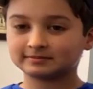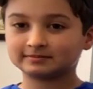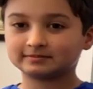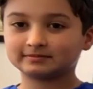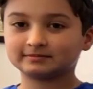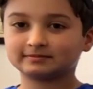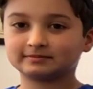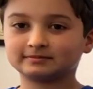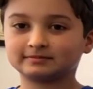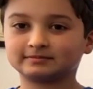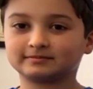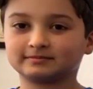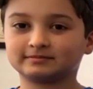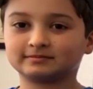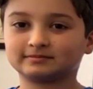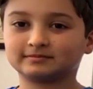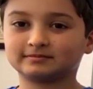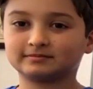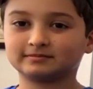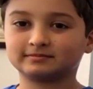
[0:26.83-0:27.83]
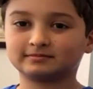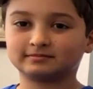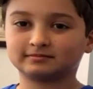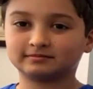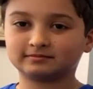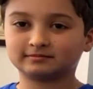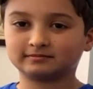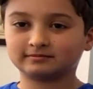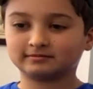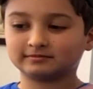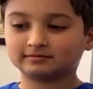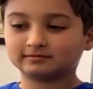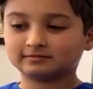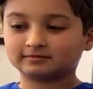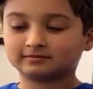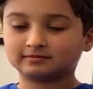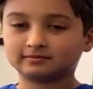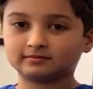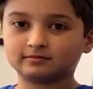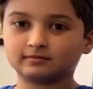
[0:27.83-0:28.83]

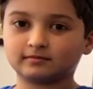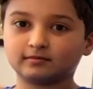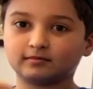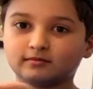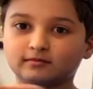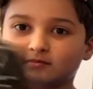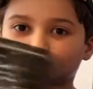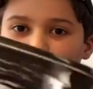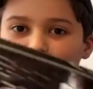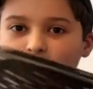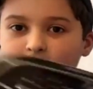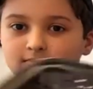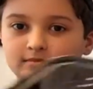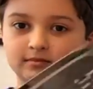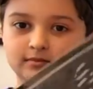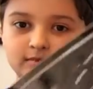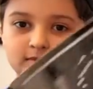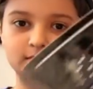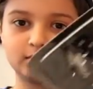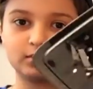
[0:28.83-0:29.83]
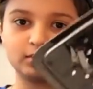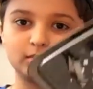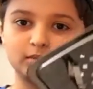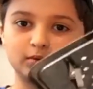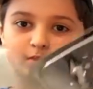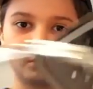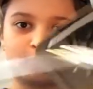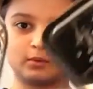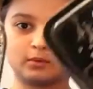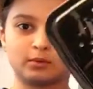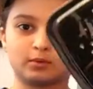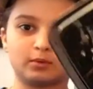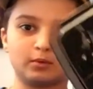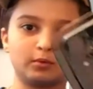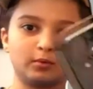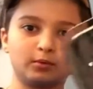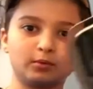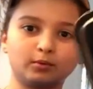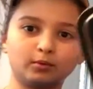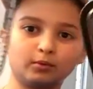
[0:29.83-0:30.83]

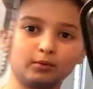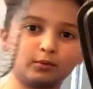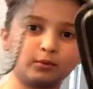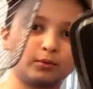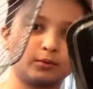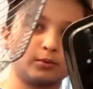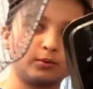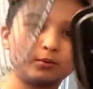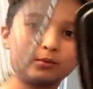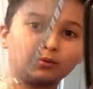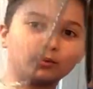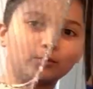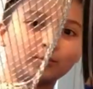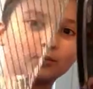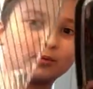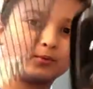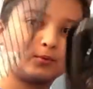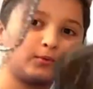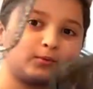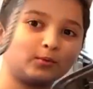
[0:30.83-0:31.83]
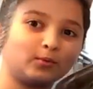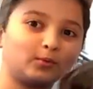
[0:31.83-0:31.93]
(not speaking)